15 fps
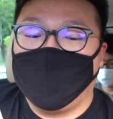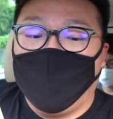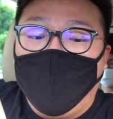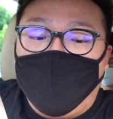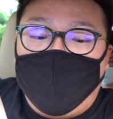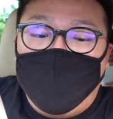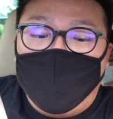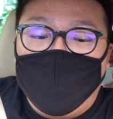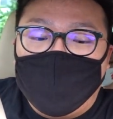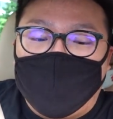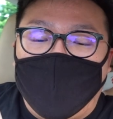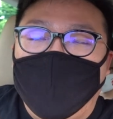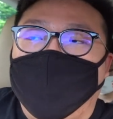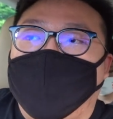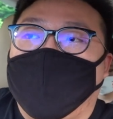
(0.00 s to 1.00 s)
Though, you know,
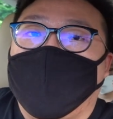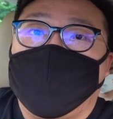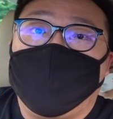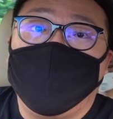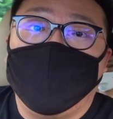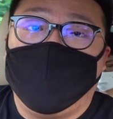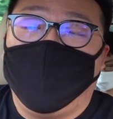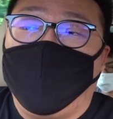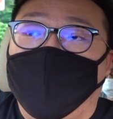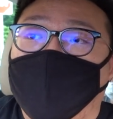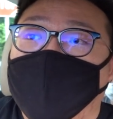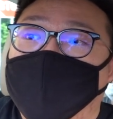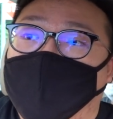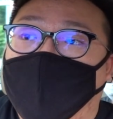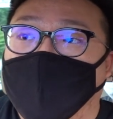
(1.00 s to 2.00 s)
shiny Pikachu is already
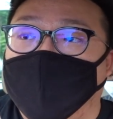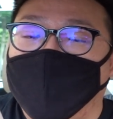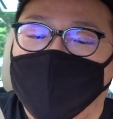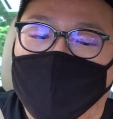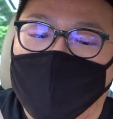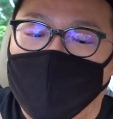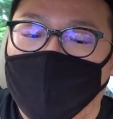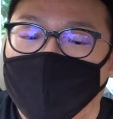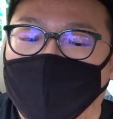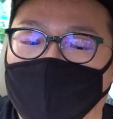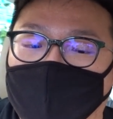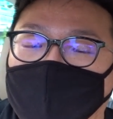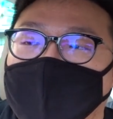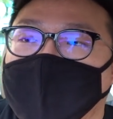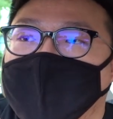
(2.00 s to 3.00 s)
available in the game
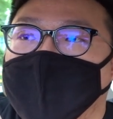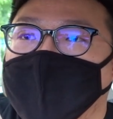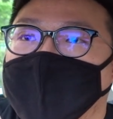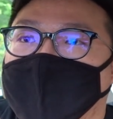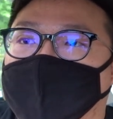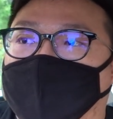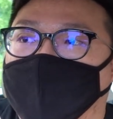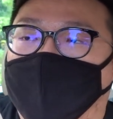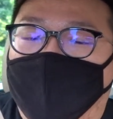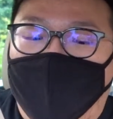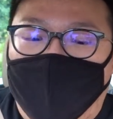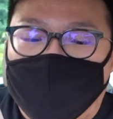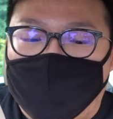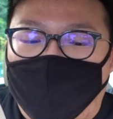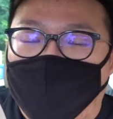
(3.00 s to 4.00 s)
like for the
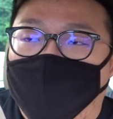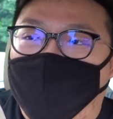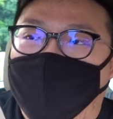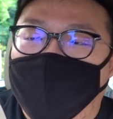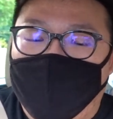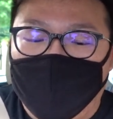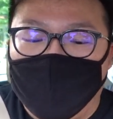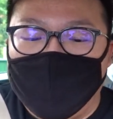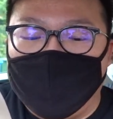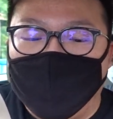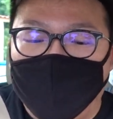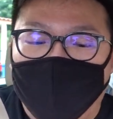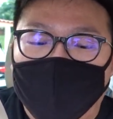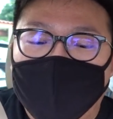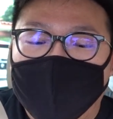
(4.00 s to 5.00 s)
last 3 years,
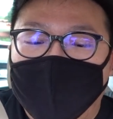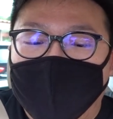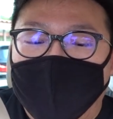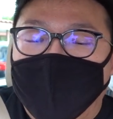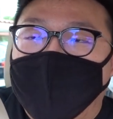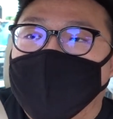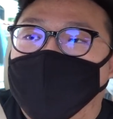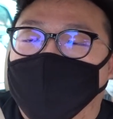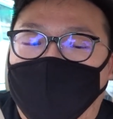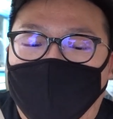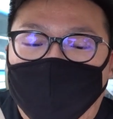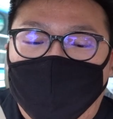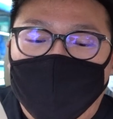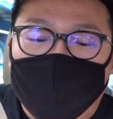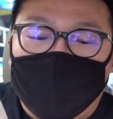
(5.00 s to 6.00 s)
but to
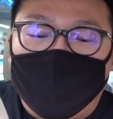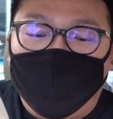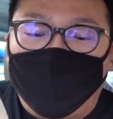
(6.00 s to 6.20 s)
have this